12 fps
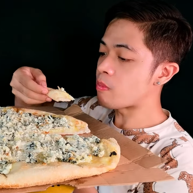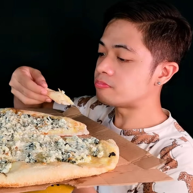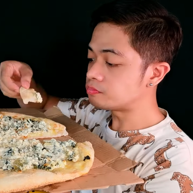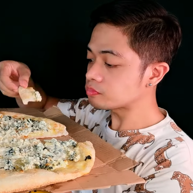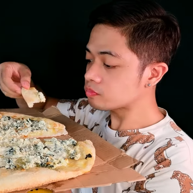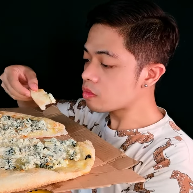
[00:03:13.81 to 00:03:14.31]

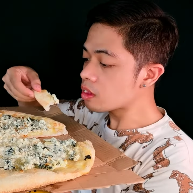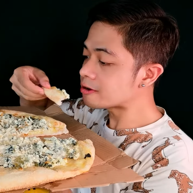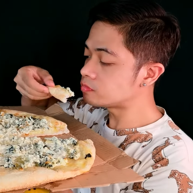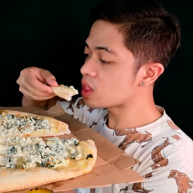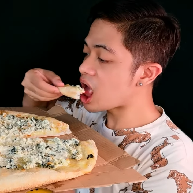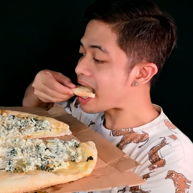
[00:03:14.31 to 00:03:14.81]
Soft pizza
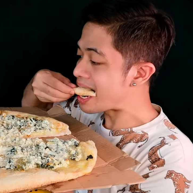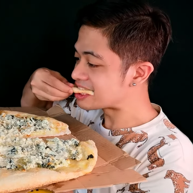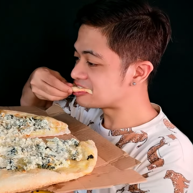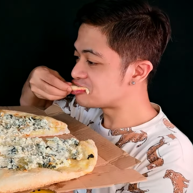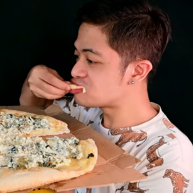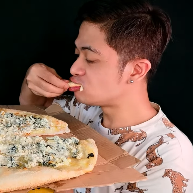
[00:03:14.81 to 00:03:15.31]
dough
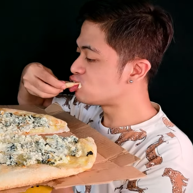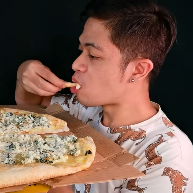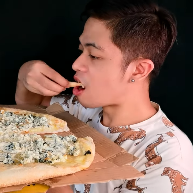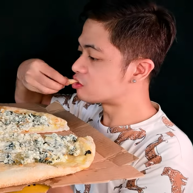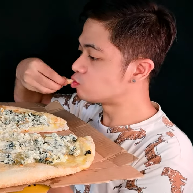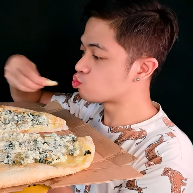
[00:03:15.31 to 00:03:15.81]
and
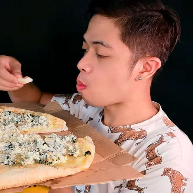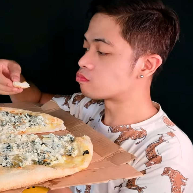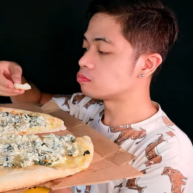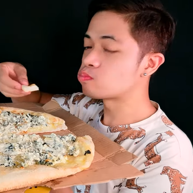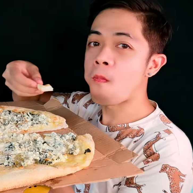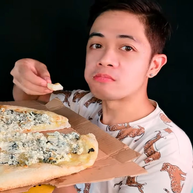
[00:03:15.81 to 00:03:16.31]
creamy. The